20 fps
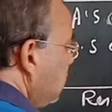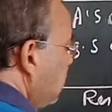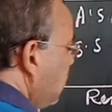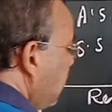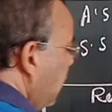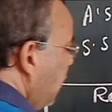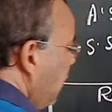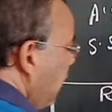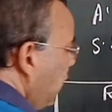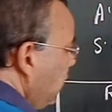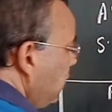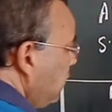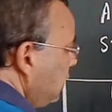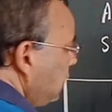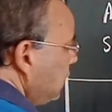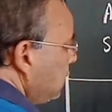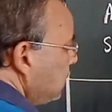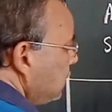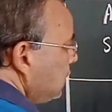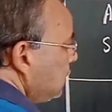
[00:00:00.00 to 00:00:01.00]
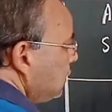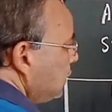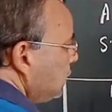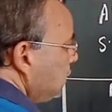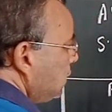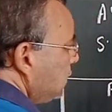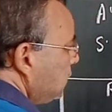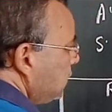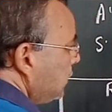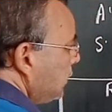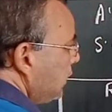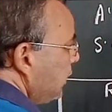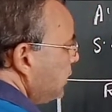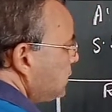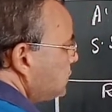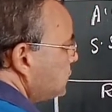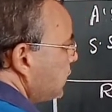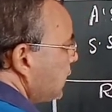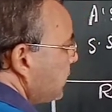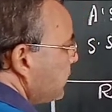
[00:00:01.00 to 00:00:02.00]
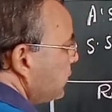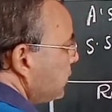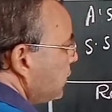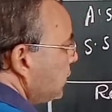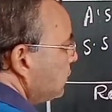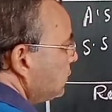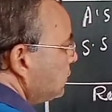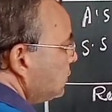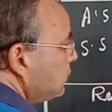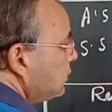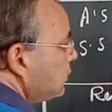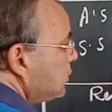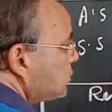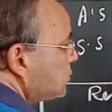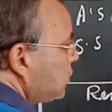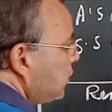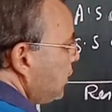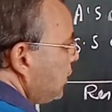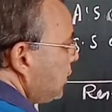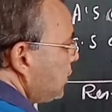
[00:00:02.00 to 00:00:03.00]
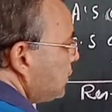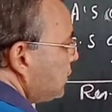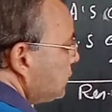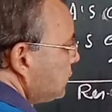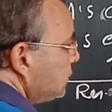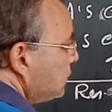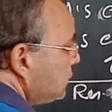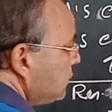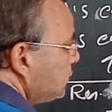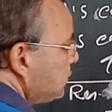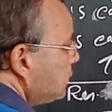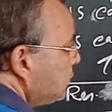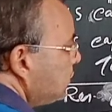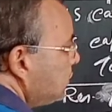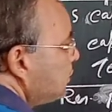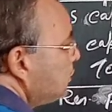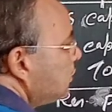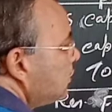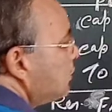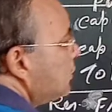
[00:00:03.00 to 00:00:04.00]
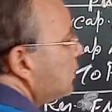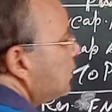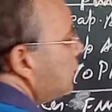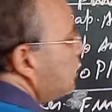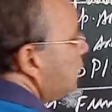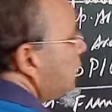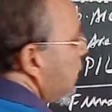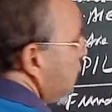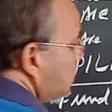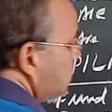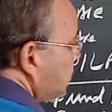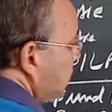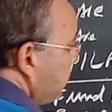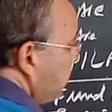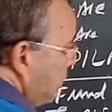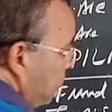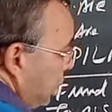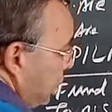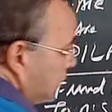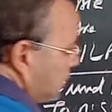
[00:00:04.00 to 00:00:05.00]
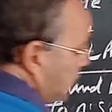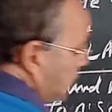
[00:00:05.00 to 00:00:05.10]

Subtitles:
and S capital. Is not it? S capital, S